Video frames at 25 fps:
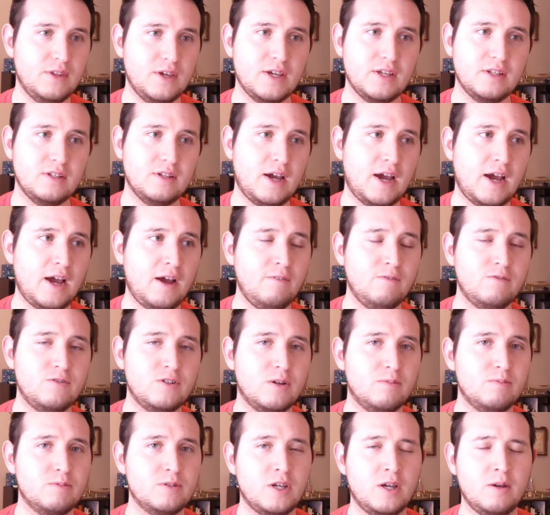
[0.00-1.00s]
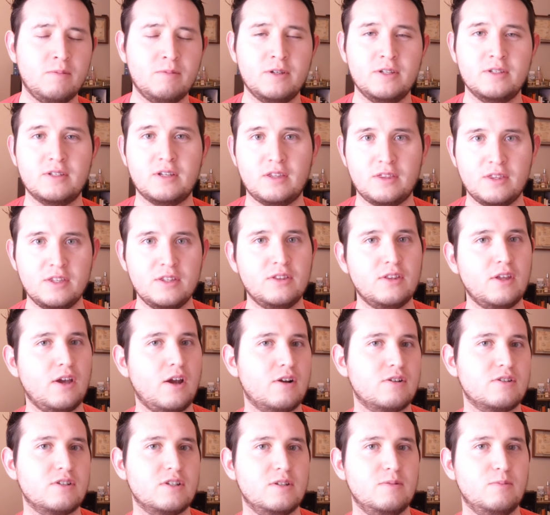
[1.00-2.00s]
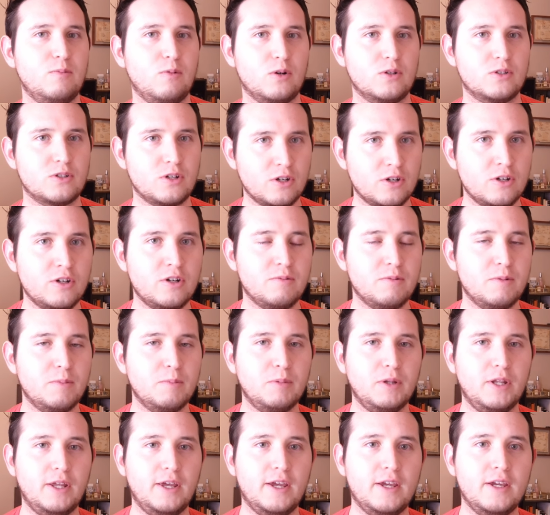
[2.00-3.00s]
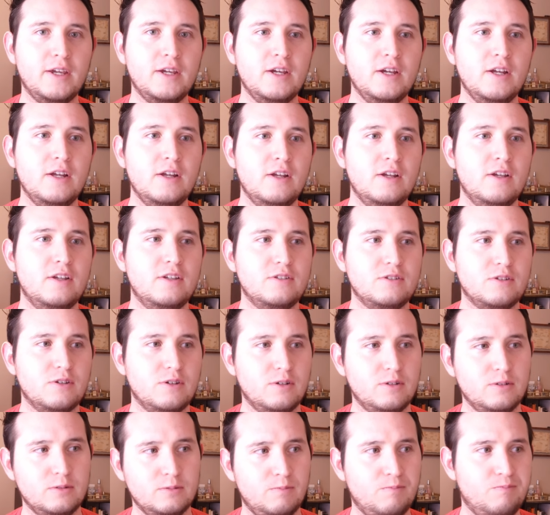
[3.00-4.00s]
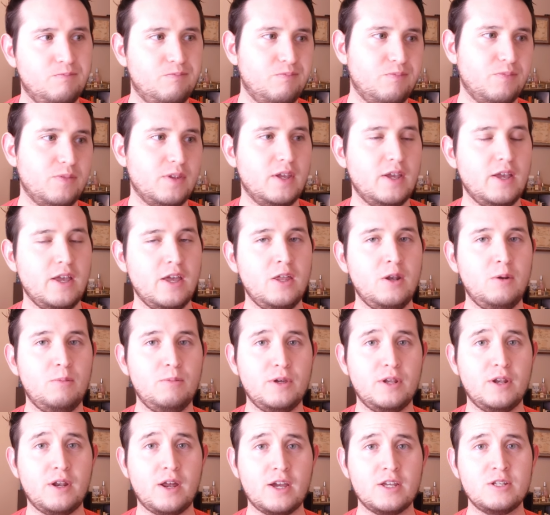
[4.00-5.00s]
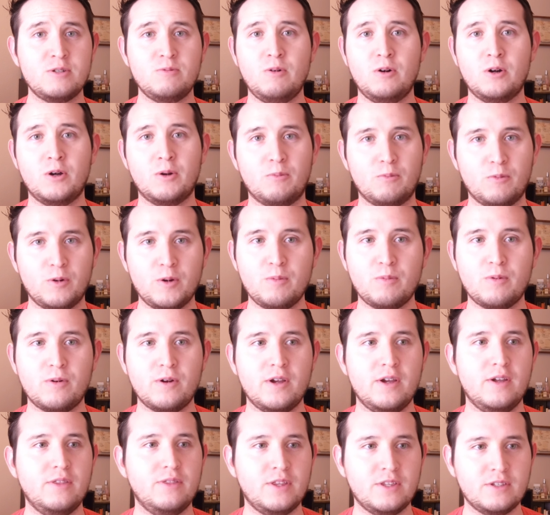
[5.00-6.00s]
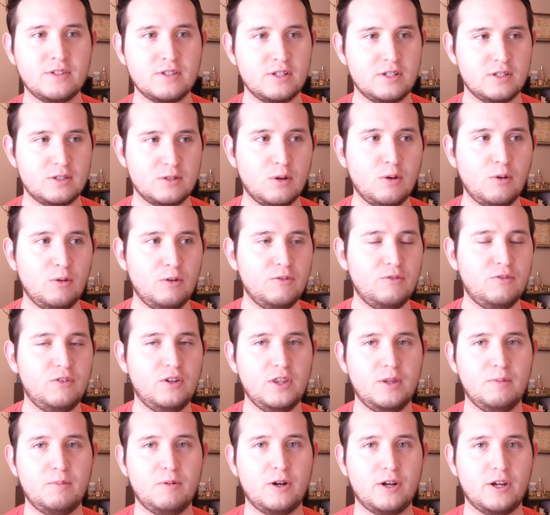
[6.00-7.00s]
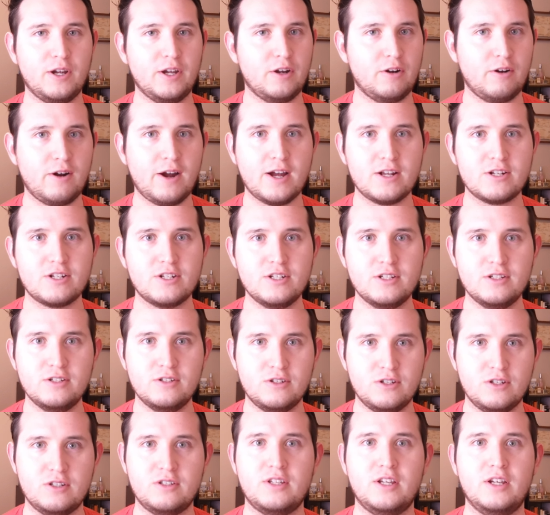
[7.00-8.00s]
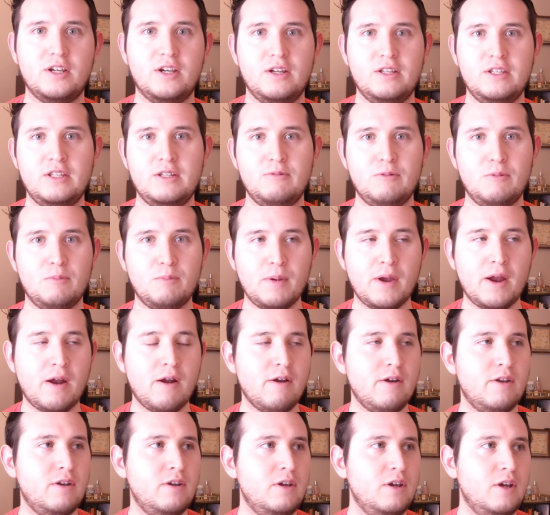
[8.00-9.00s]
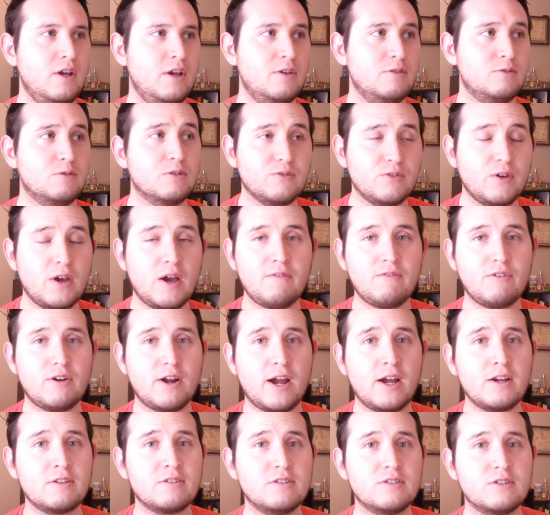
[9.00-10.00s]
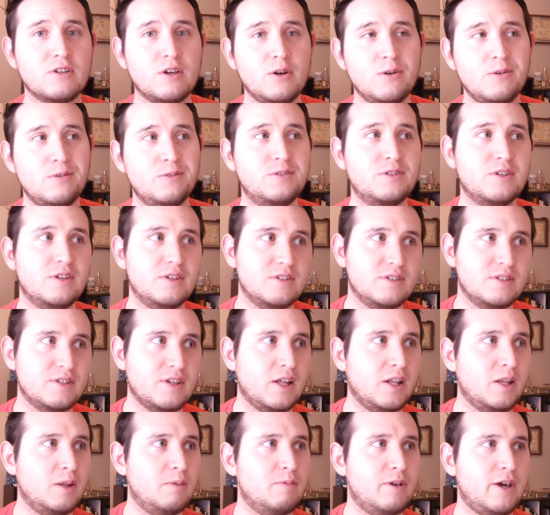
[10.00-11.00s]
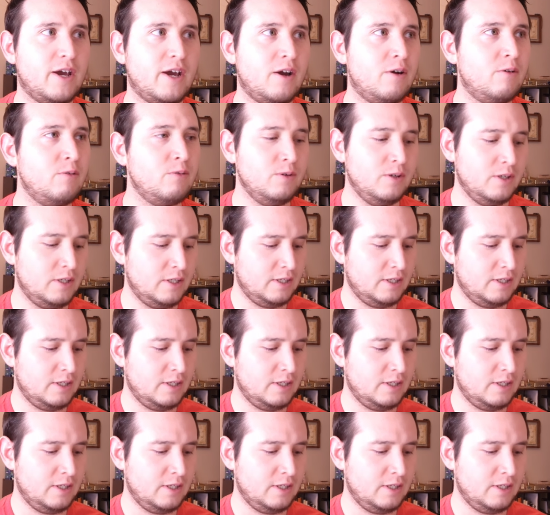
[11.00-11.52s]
they have jumped up because I think they are seeing more tournament play. So it'll be a nice welcome reprint. It's going to totally flood the market, crash it, just like it did with Baron. So if you have your access codes, sell them now.